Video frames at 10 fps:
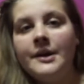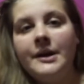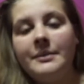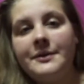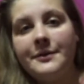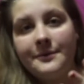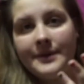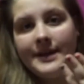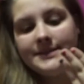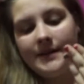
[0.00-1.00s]
Number
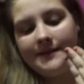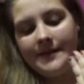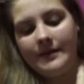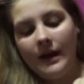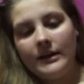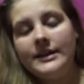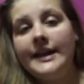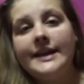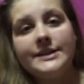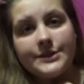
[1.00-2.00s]
three is my favorite
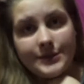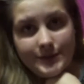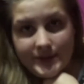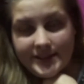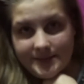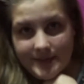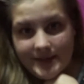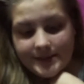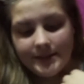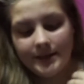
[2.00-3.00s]
holiday is
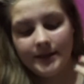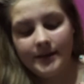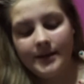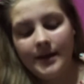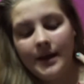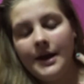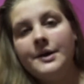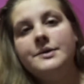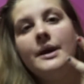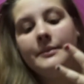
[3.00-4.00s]
Christmas.
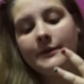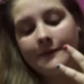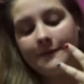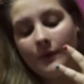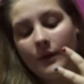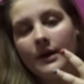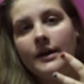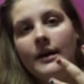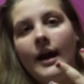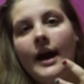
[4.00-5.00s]
Number
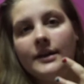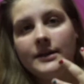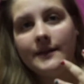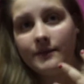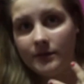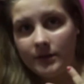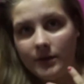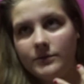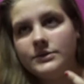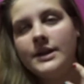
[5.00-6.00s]
four, I love
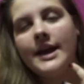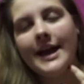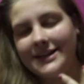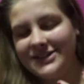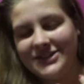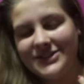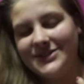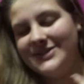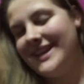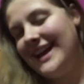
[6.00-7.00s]
clothes and
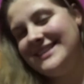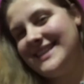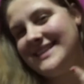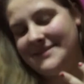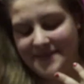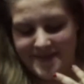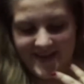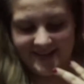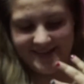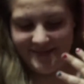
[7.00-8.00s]
shoes. I just like to be
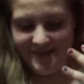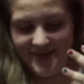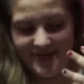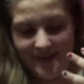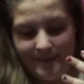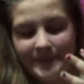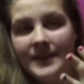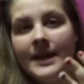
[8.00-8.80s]
fancy with them.